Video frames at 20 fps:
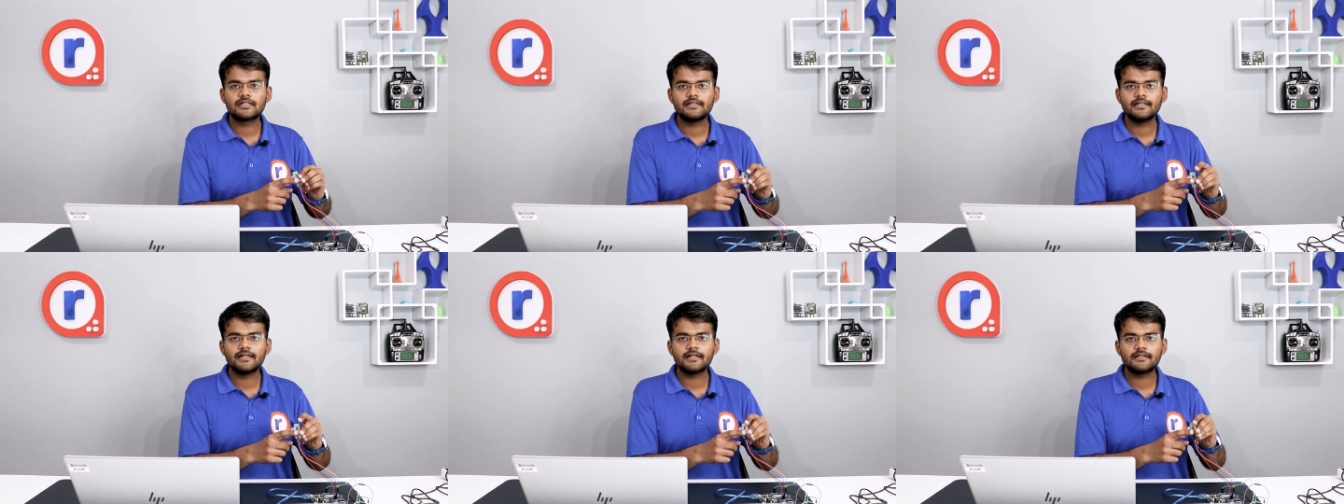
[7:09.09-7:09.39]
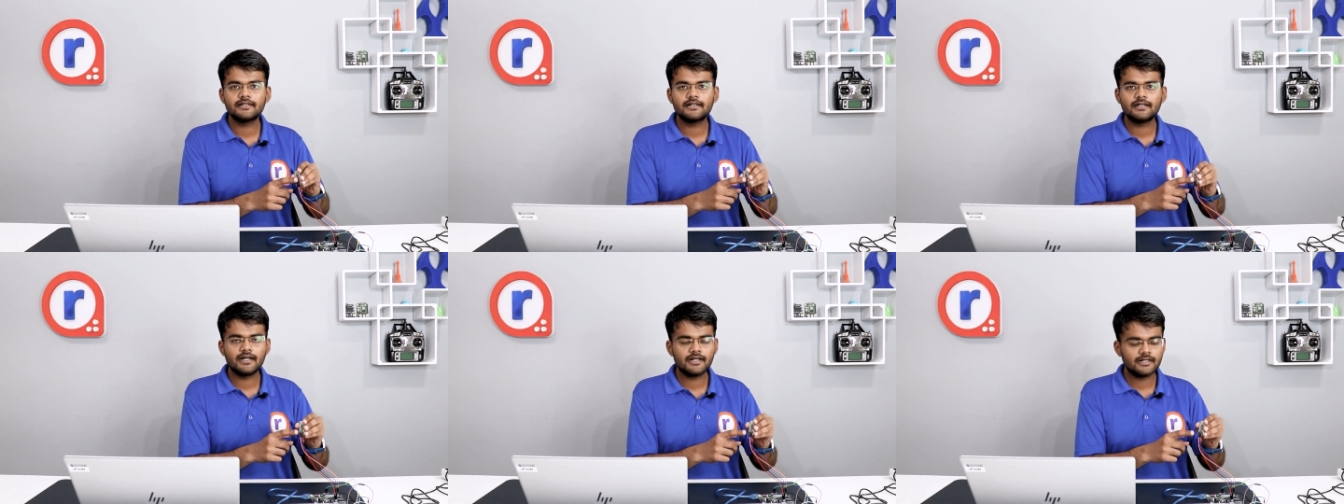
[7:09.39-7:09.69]

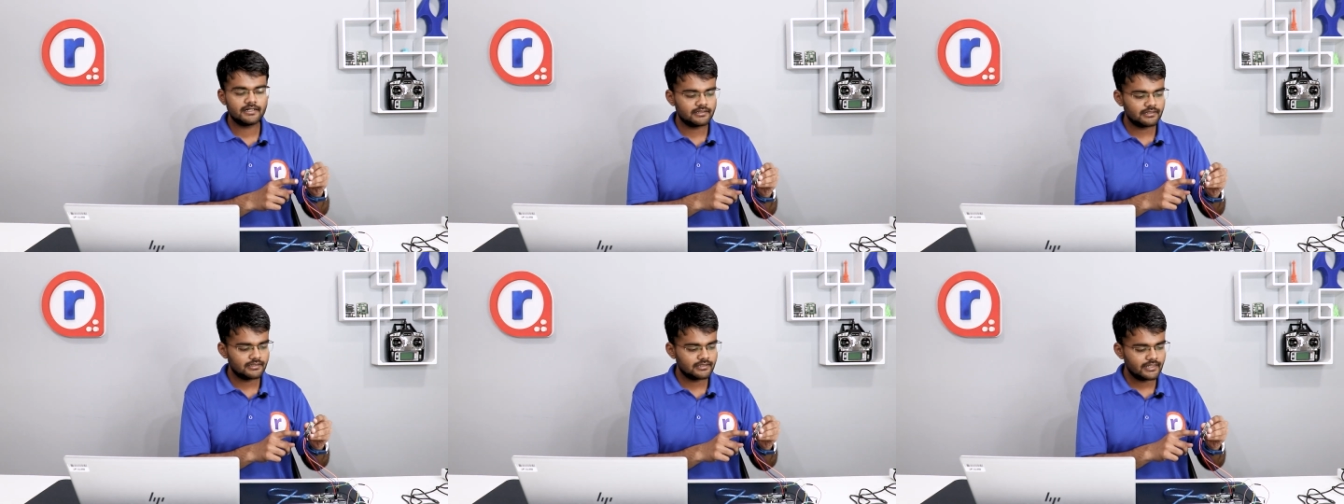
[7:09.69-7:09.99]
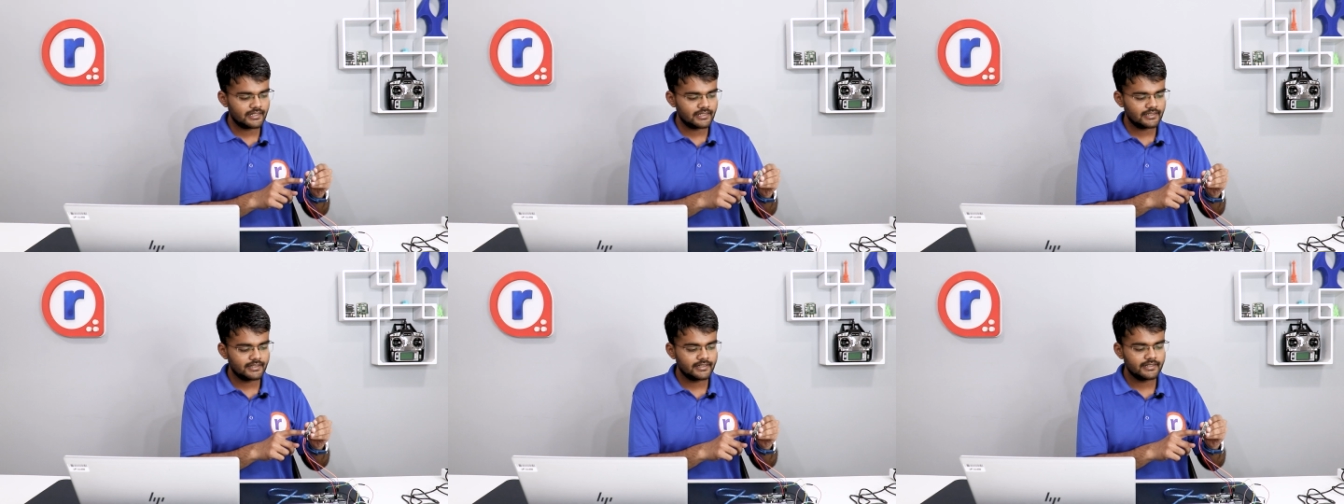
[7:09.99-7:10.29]
connected and the
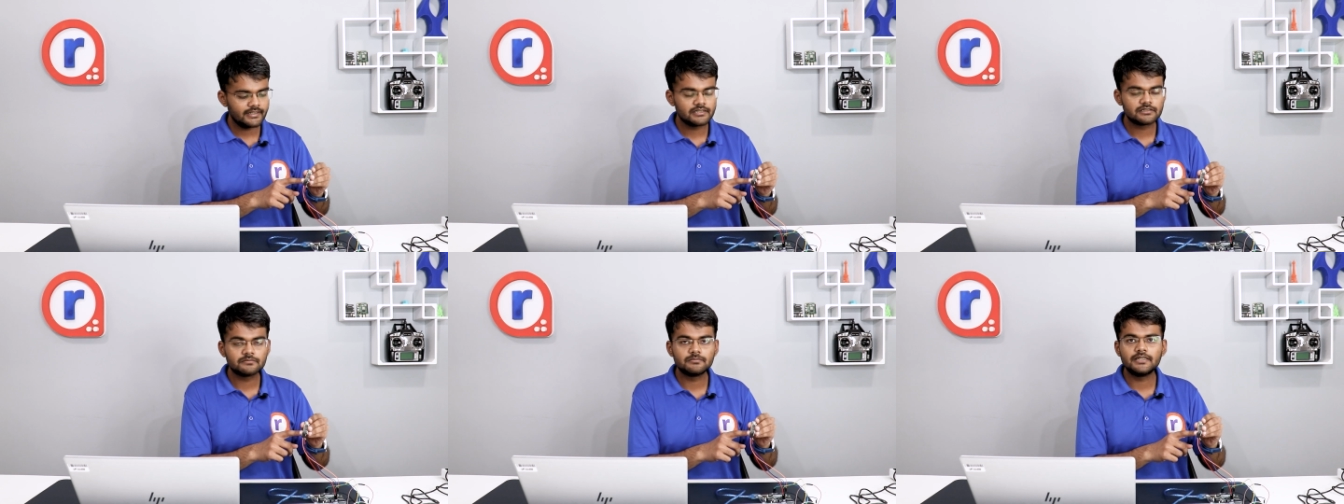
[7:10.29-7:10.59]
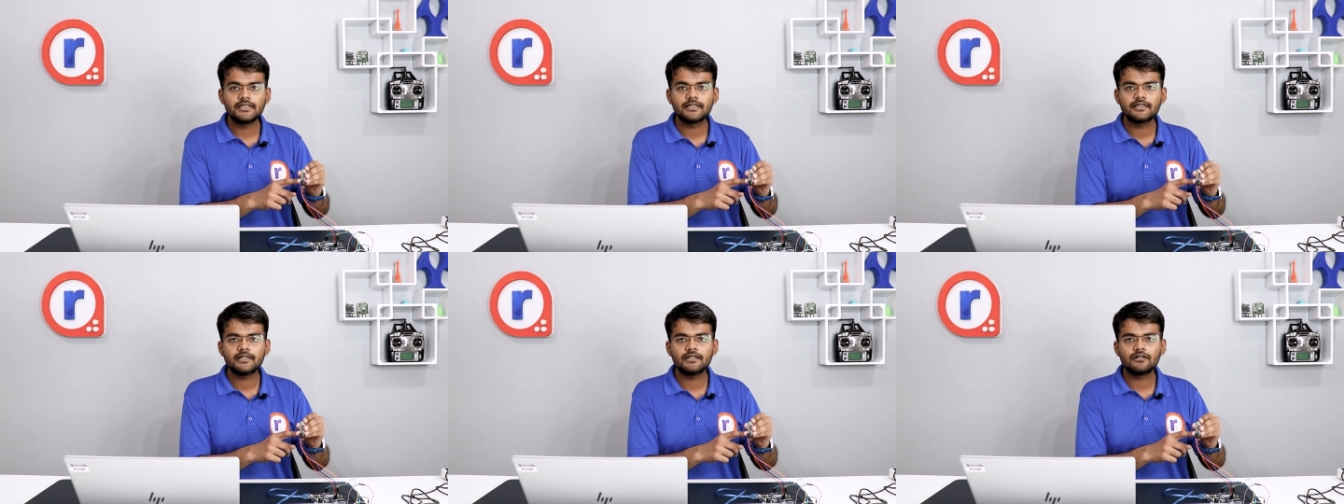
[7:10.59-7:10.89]
LED is
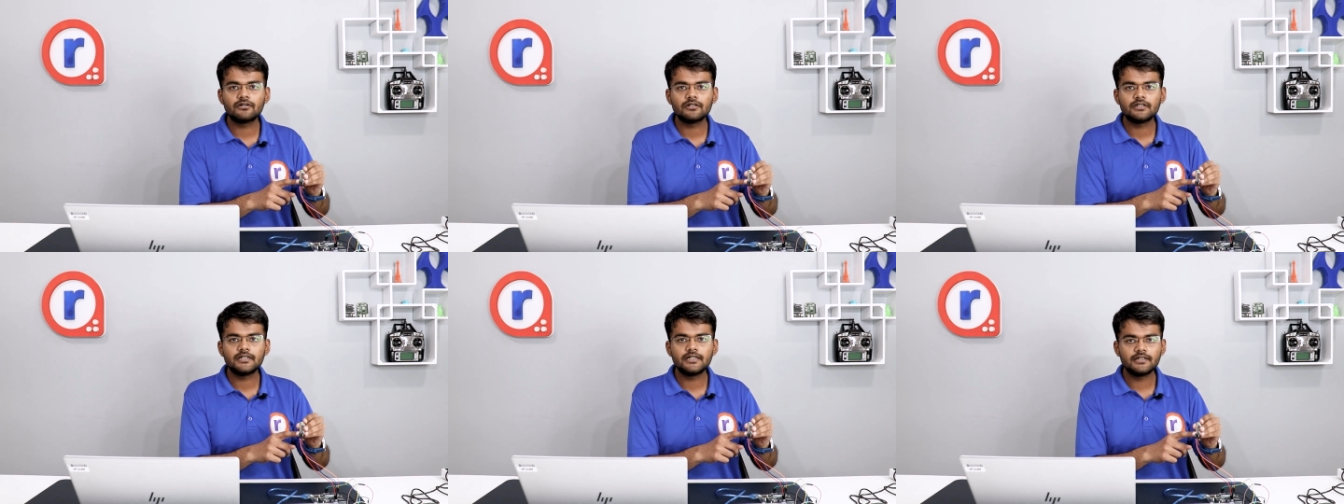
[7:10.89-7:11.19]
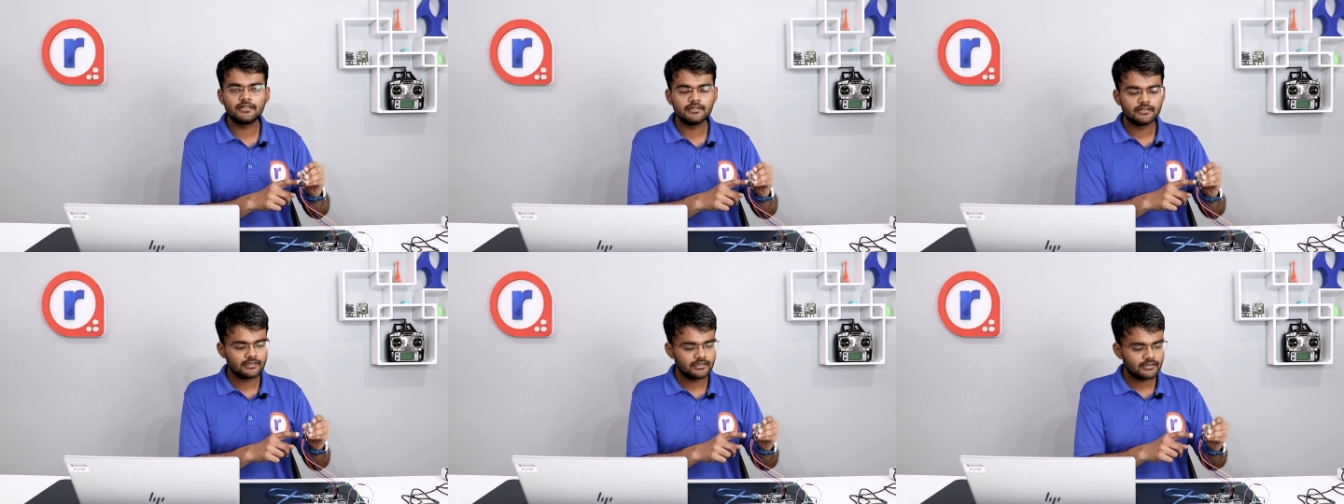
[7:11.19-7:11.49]
blinking on
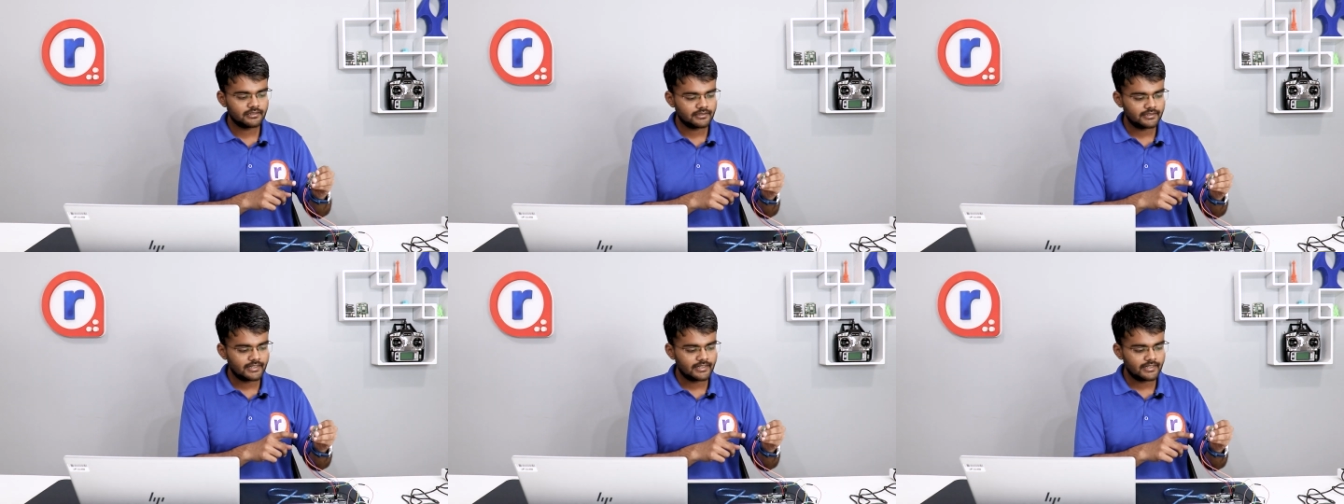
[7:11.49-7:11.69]
it